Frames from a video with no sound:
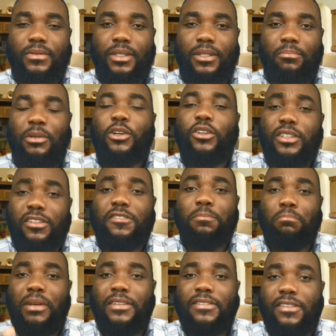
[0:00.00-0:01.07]
because this
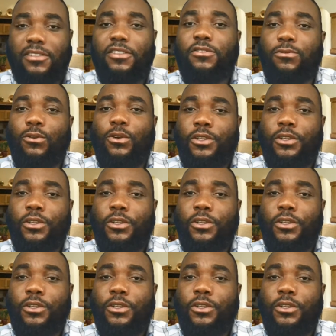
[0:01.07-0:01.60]
message is for